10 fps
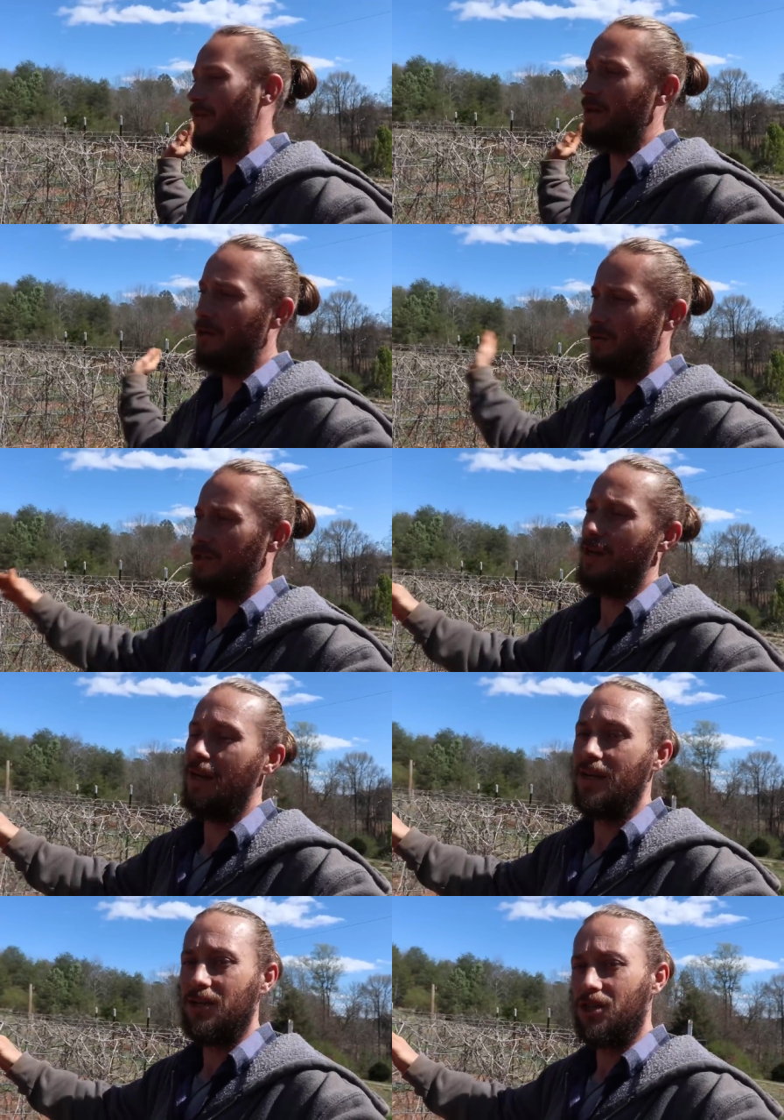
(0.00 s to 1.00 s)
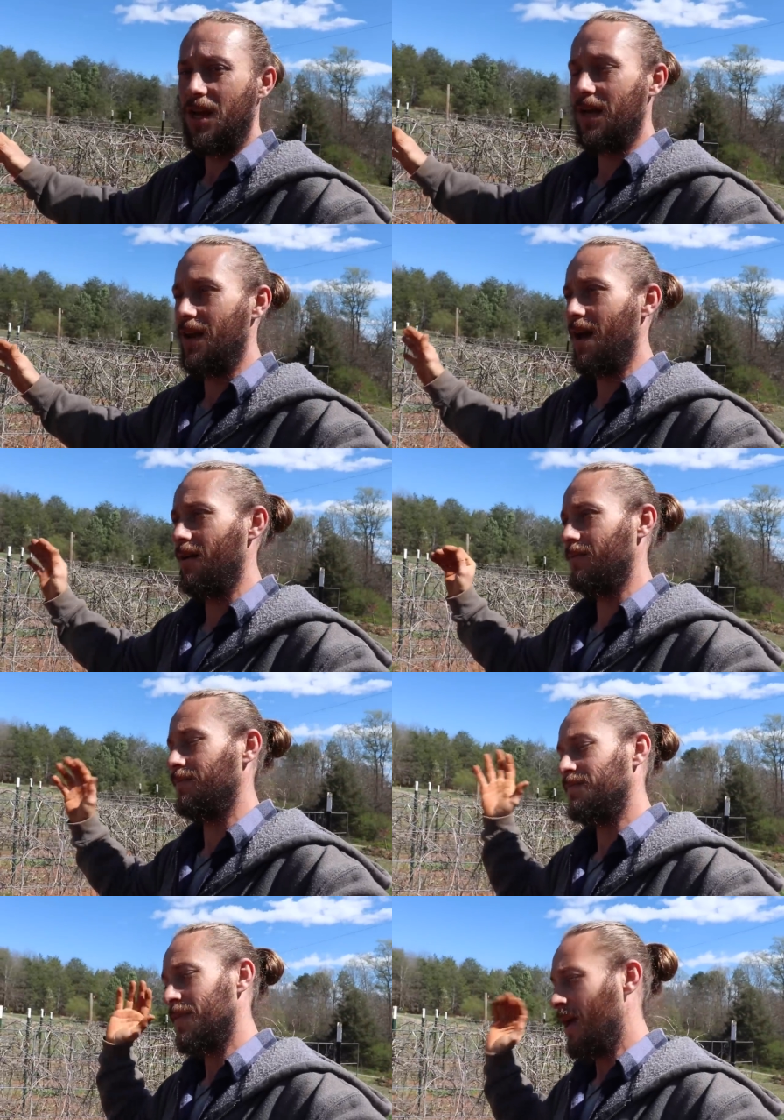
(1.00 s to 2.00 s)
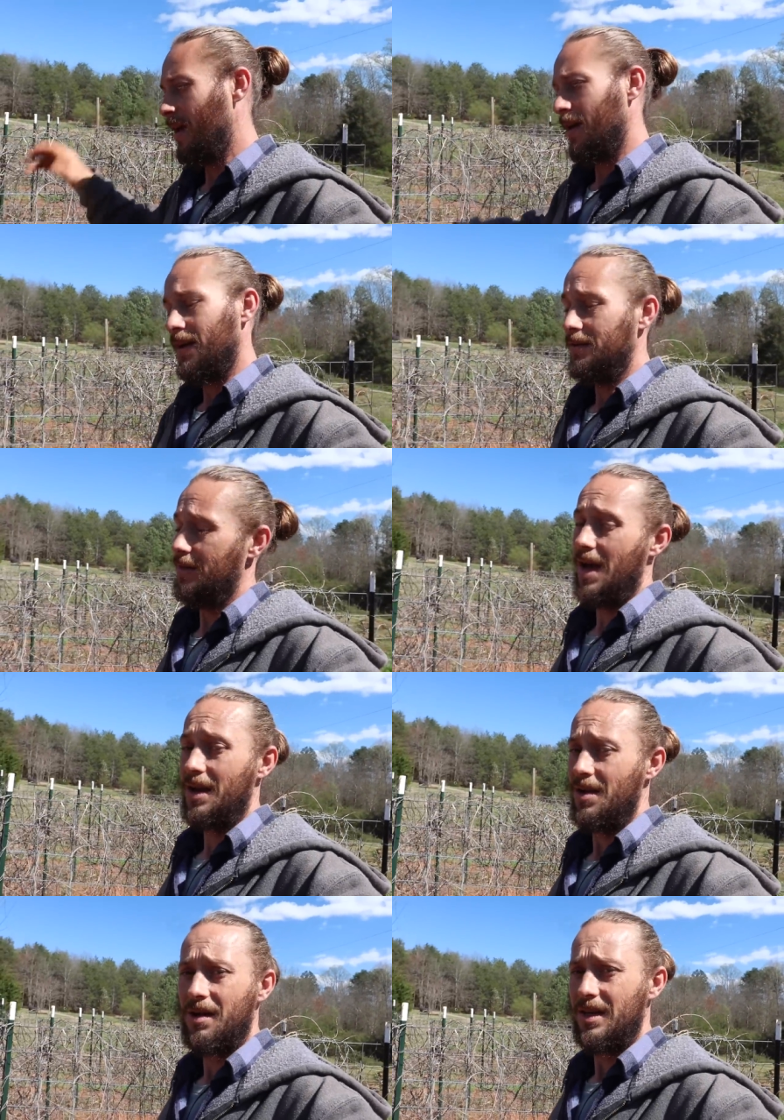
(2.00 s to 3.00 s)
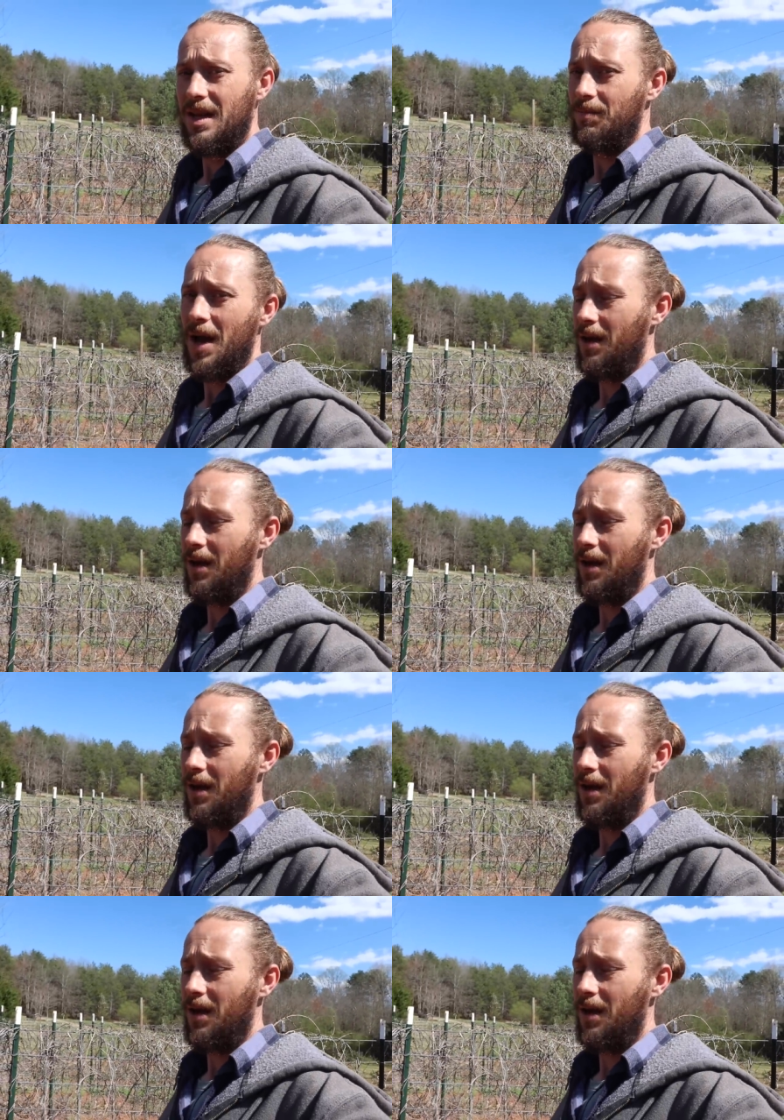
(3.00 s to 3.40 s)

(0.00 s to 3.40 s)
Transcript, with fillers: then the north side gets shaded out. Yeah, no, it didn't